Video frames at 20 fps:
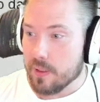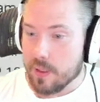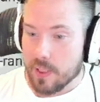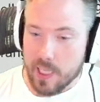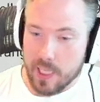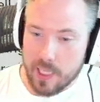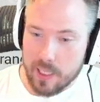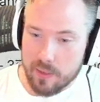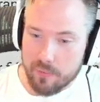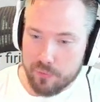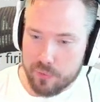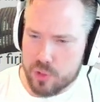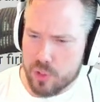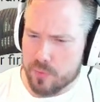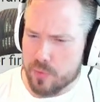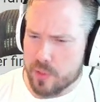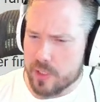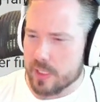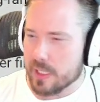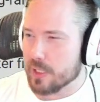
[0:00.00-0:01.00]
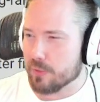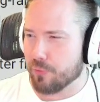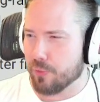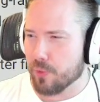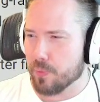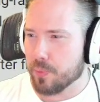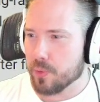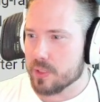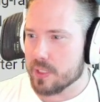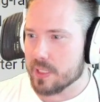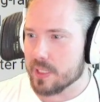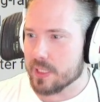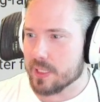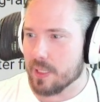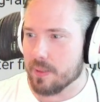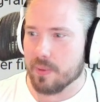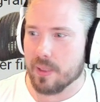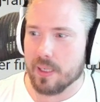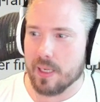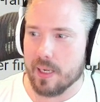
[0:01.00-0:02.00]
For some reason, it's 4.6
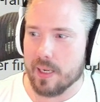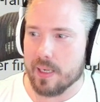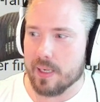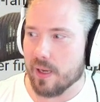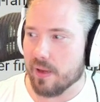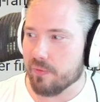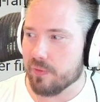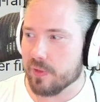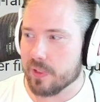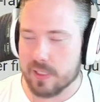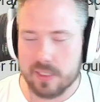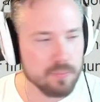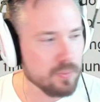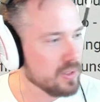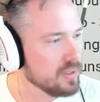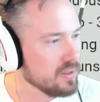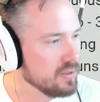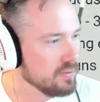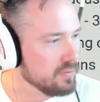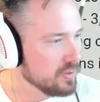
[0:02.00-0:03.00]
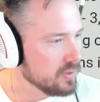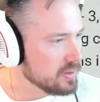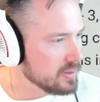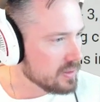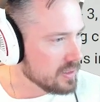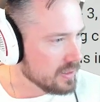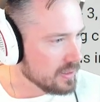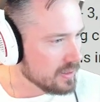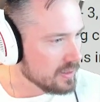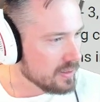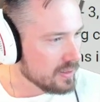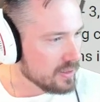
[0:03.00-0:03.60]
km. I think it's a bit confusing.